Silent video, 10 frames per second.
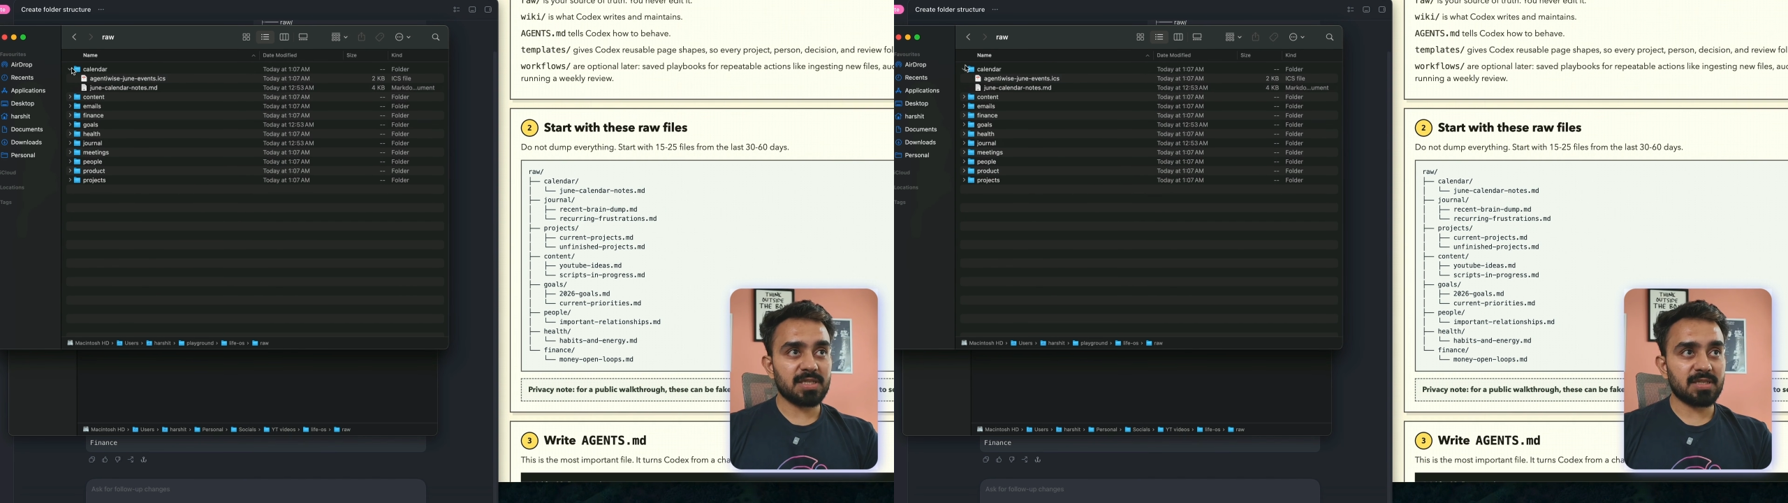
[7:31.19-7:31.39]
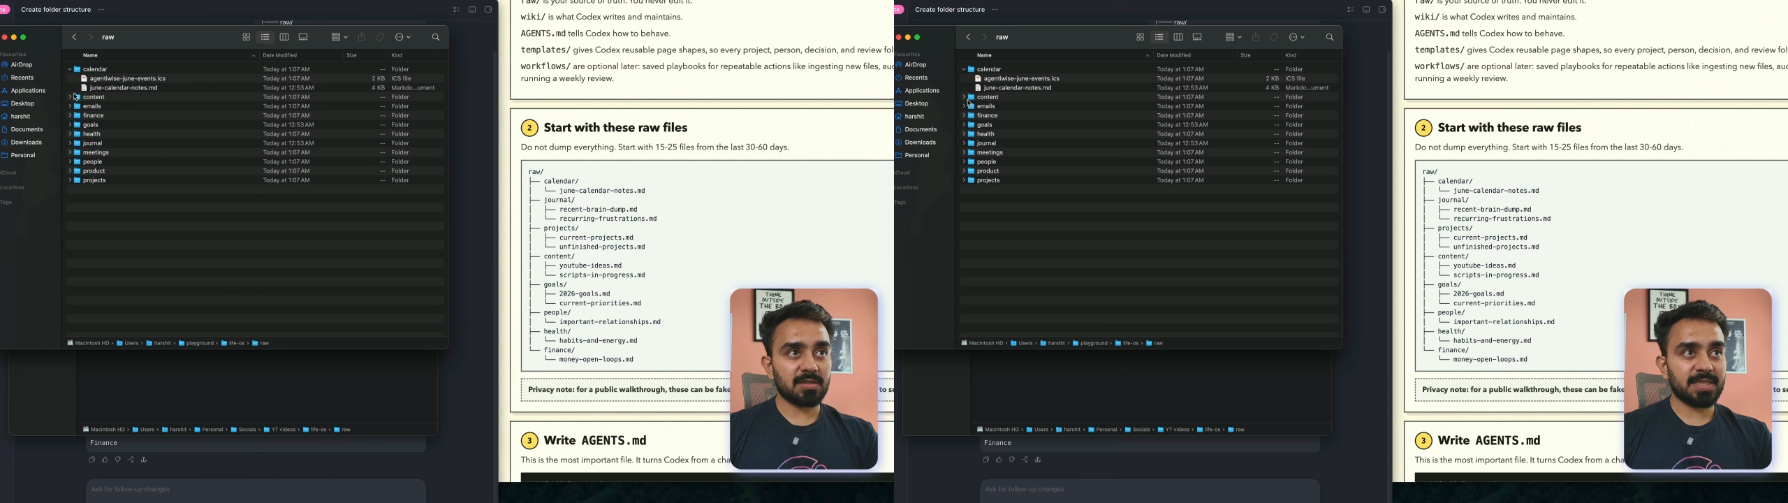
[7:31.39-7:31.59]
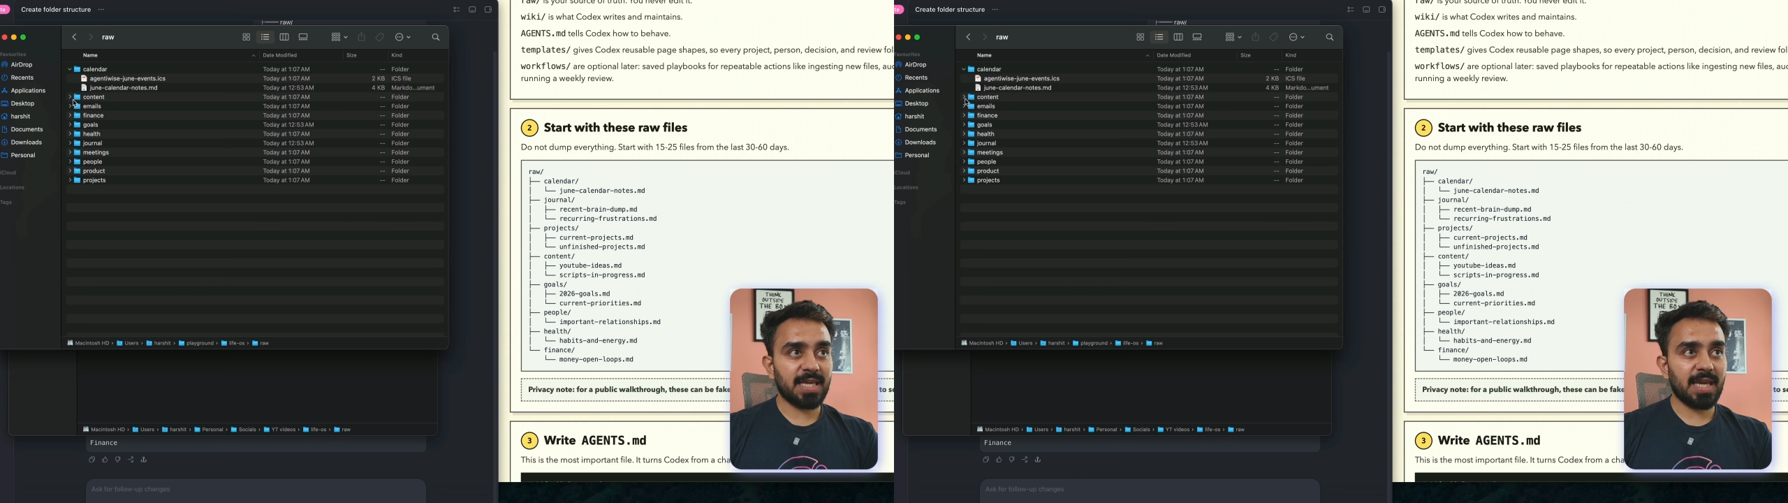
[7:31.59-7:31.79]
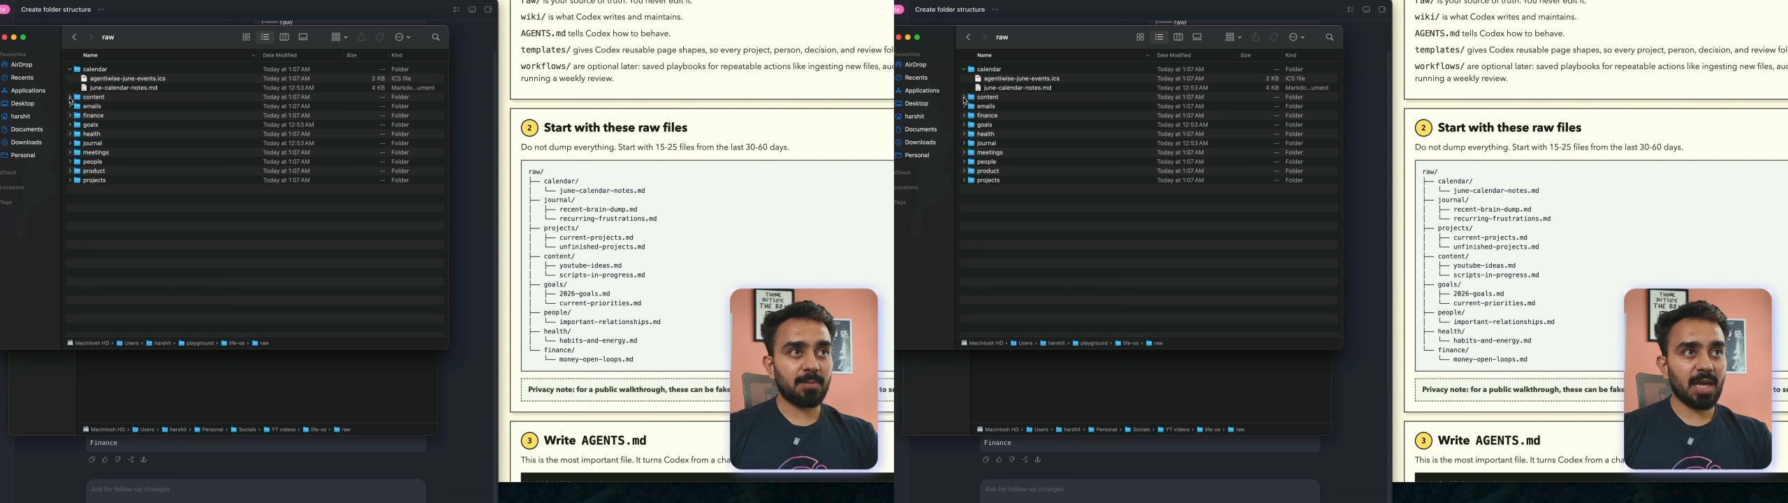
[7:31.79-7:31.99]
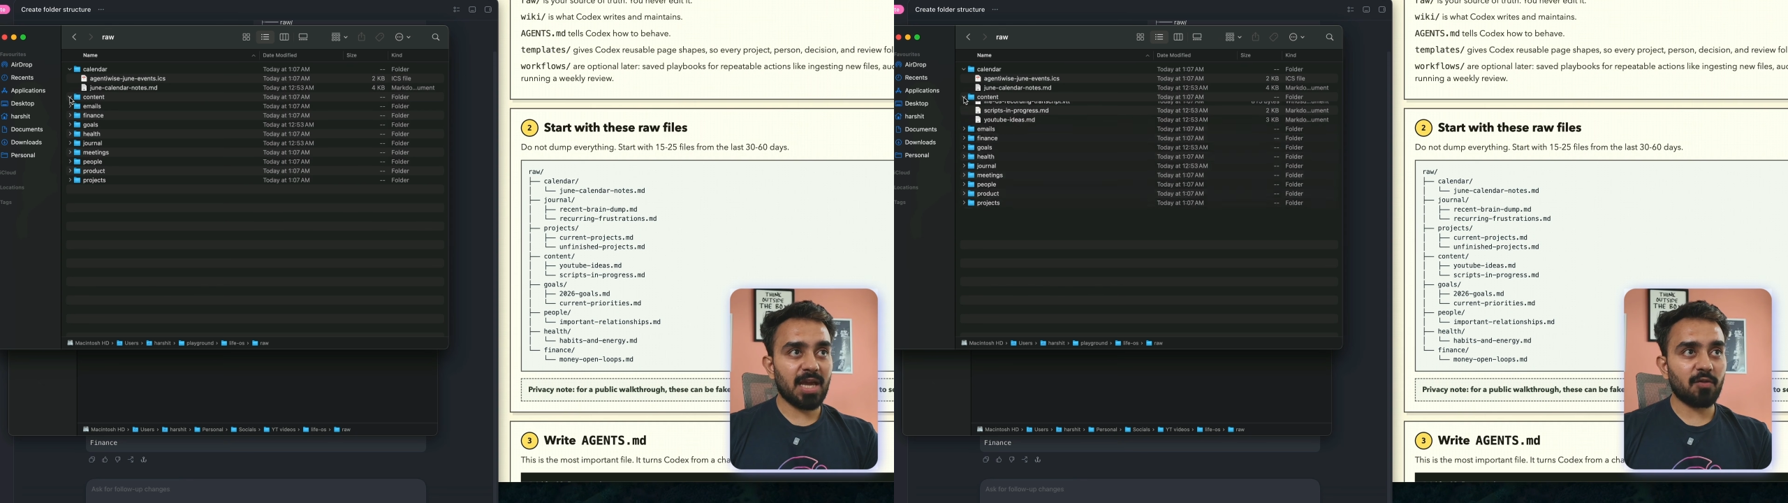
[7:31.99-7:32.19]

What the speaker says: is the same life